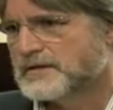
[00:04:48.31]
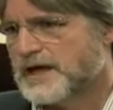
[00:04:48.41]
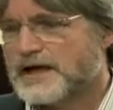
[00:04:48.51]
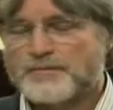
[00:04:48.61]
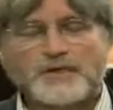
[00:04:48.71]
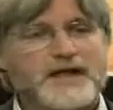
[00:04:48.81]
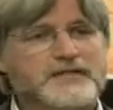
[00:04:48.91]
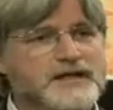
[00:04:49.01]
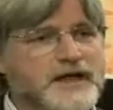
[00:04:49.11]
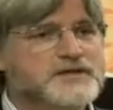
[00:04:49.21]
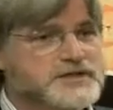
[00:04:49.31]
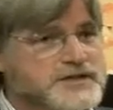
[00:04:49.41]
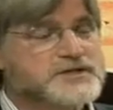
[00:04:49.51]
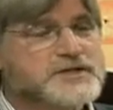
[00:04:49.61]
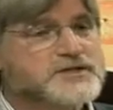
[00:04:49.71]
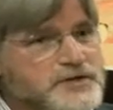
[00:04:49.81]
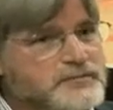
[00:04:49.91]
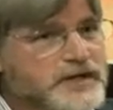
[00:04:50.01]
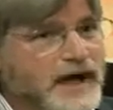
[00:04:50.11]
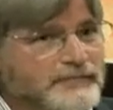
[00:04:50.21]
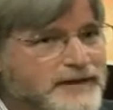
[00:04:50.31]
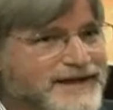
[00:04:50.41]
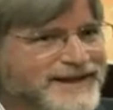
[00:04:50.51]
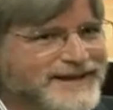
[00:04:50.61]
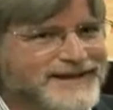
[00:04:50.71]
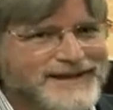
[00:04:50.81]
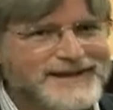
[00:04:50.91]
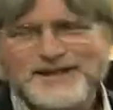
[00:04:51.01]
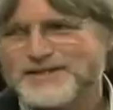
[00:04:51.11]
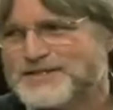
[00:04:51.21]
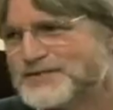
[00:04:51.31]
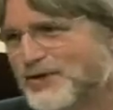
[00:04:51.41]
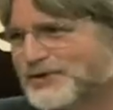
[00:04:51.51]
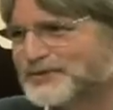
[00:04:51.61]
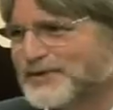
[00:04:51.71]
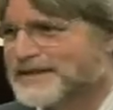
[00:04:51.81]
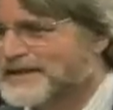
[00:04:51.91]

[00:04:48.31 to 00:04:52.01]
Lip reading: And I'm glad that she shook me up. She scolded me.